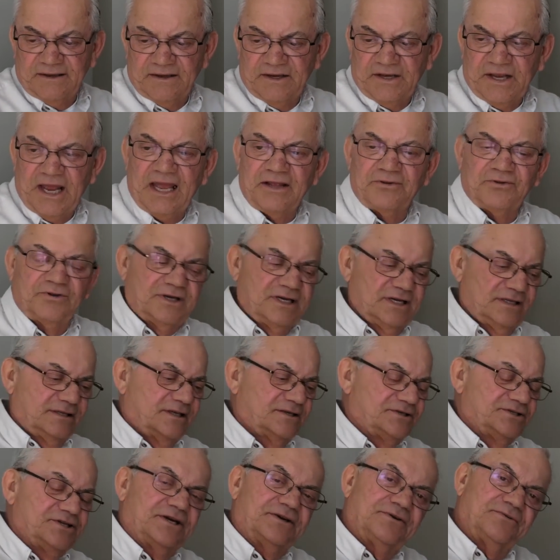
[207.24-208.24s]
I look at the
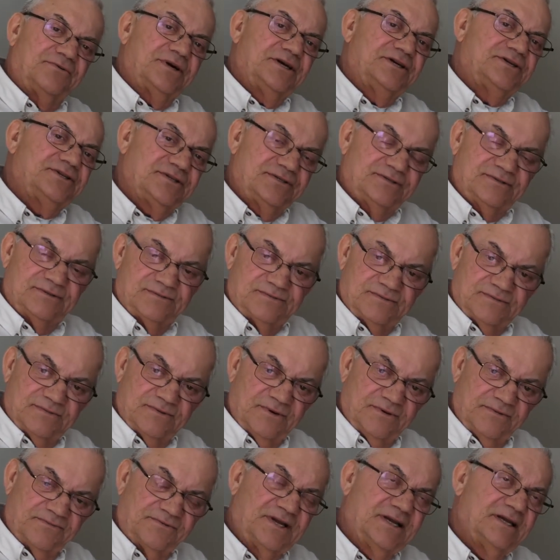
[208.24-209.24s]
generations
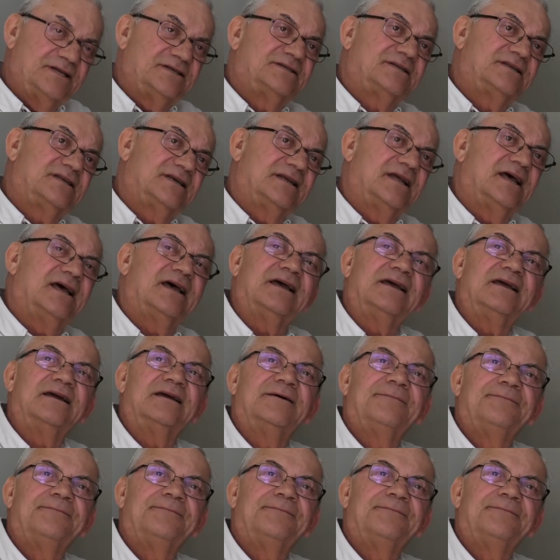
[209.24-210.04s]
of kids today